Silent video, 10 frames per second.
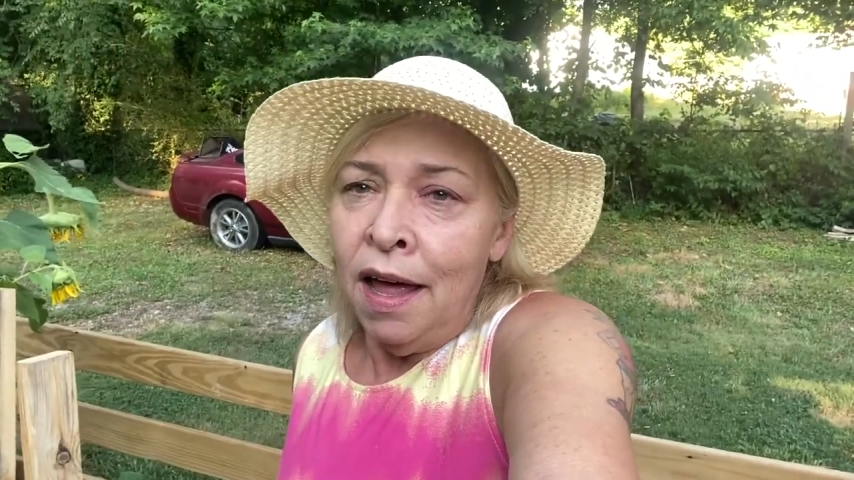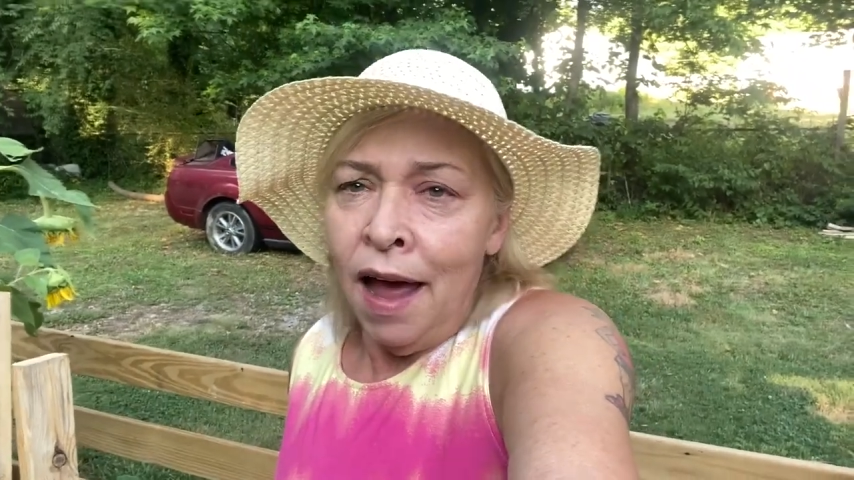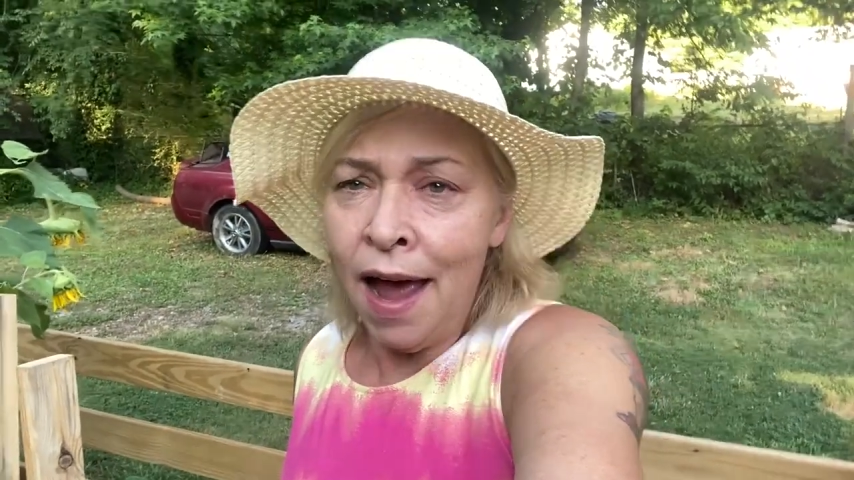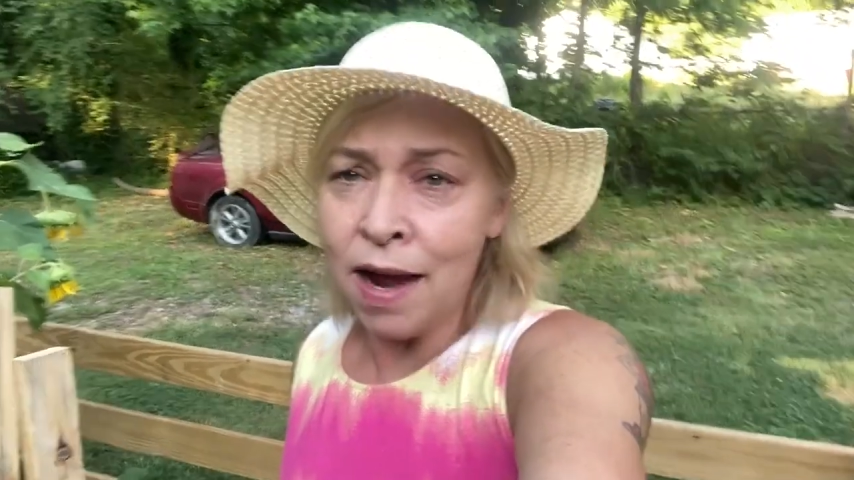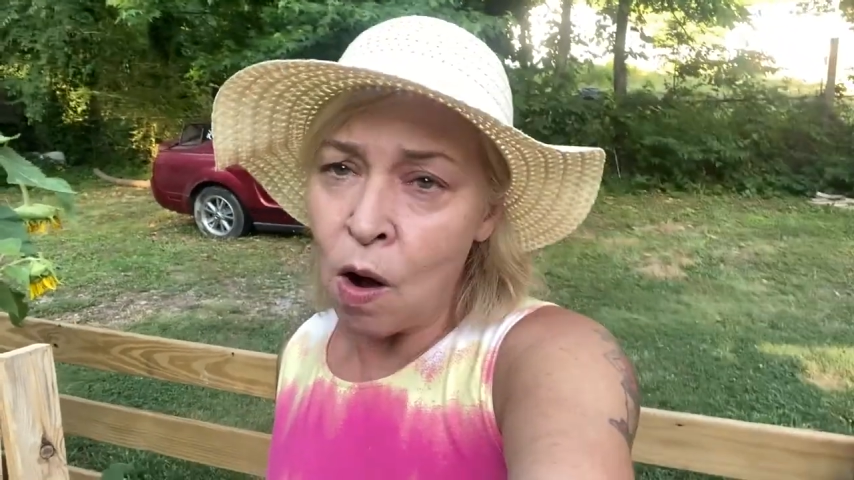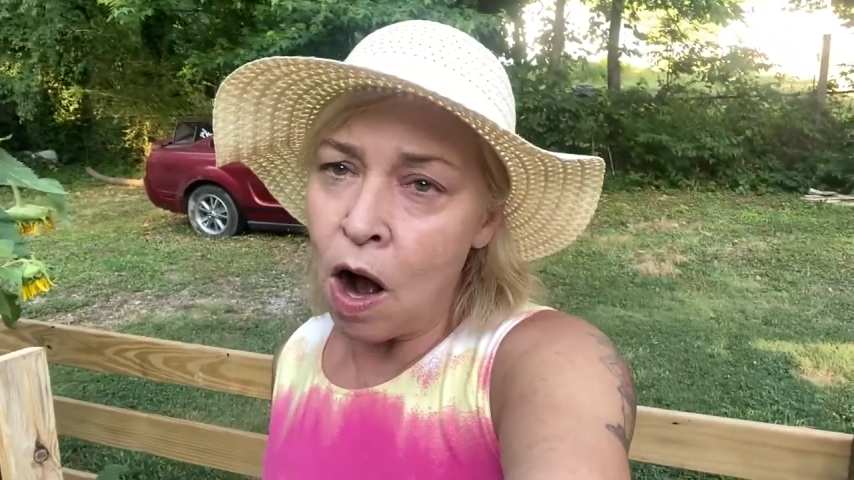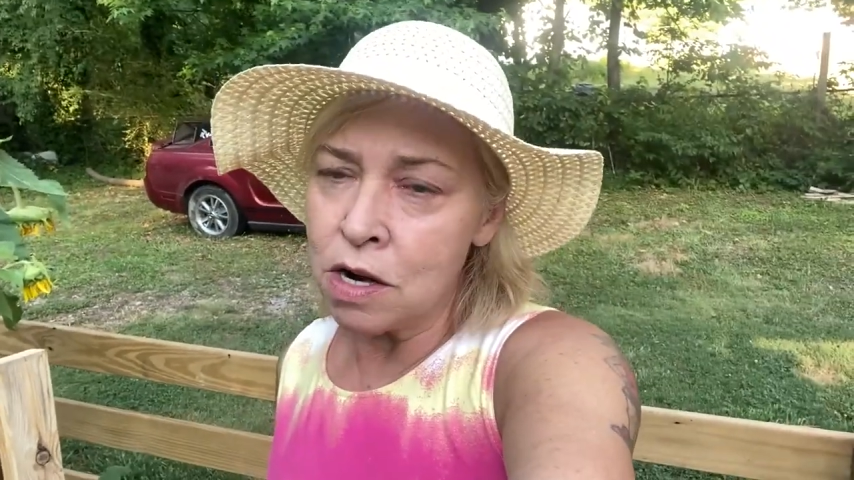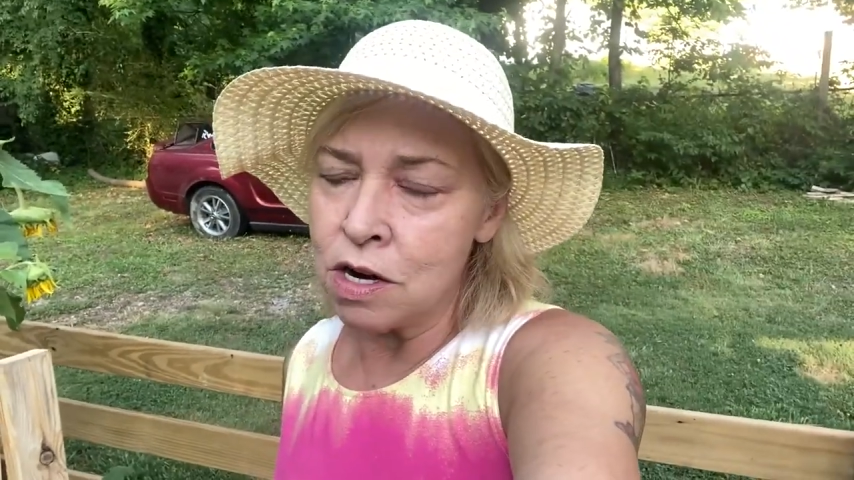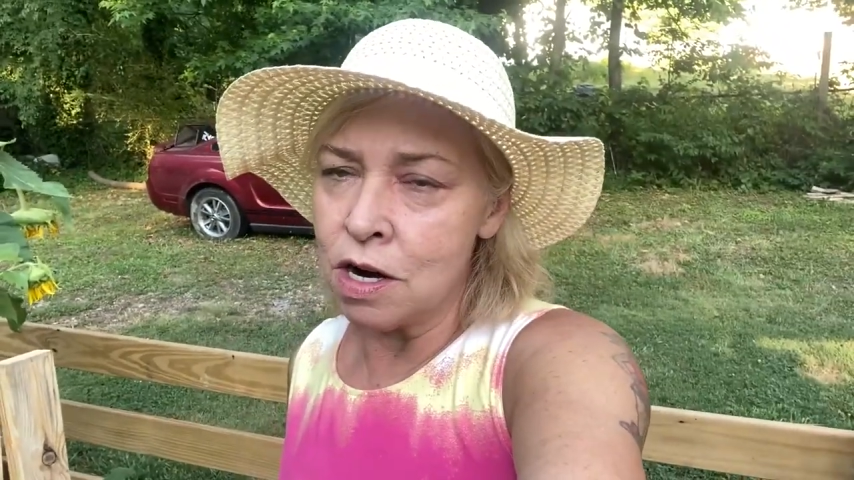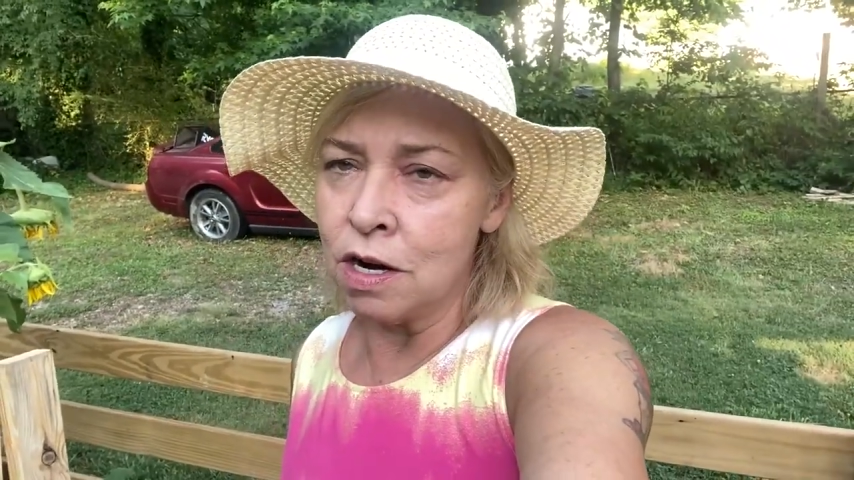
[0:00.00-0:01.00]
Hey,
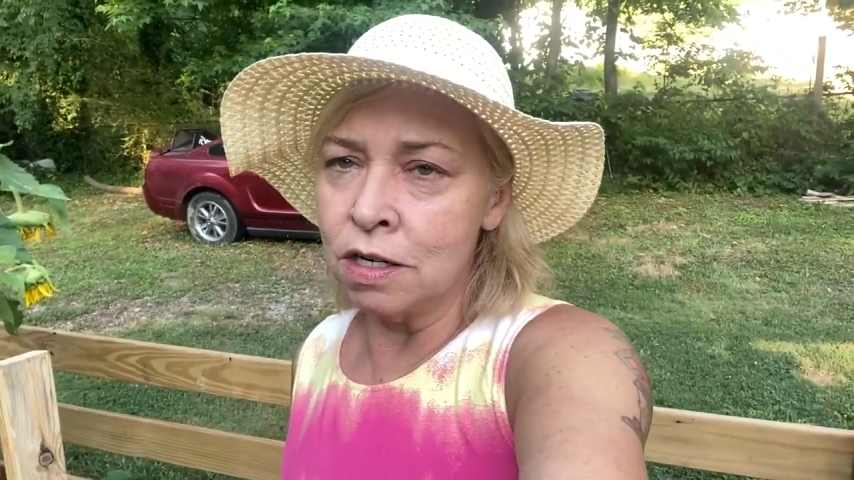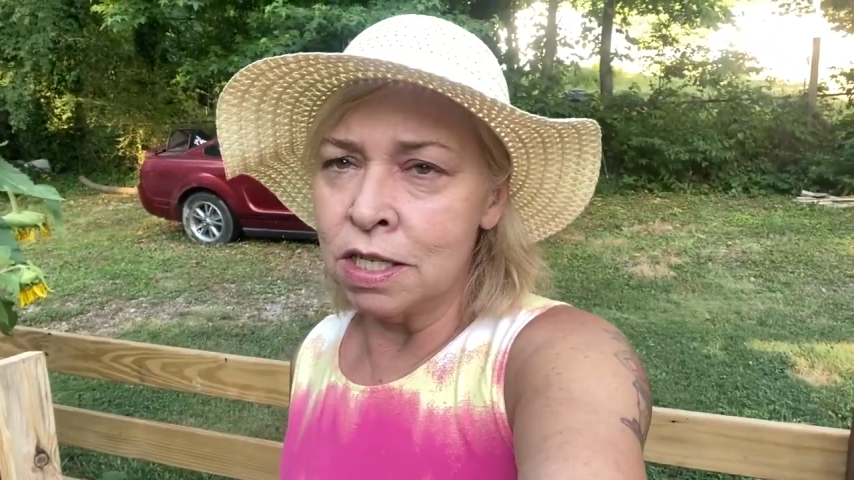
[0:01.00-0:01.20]
Gardner,